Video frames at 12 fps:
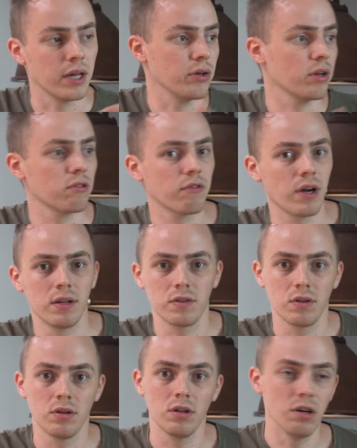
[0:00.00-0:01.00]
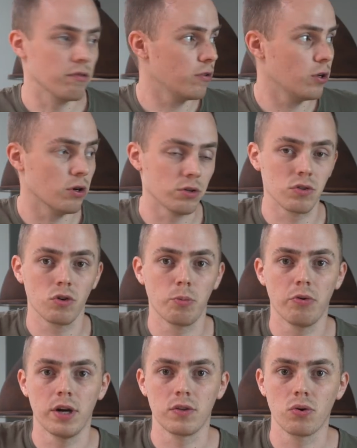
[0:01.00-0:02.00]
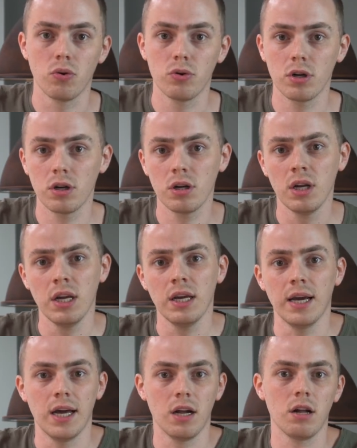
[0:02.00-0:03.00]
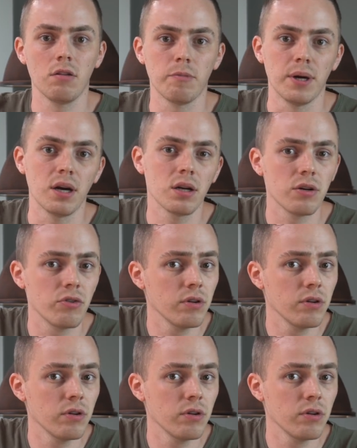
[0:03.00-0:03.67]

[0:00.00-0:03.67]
You can find a video in the top right corner and all of my other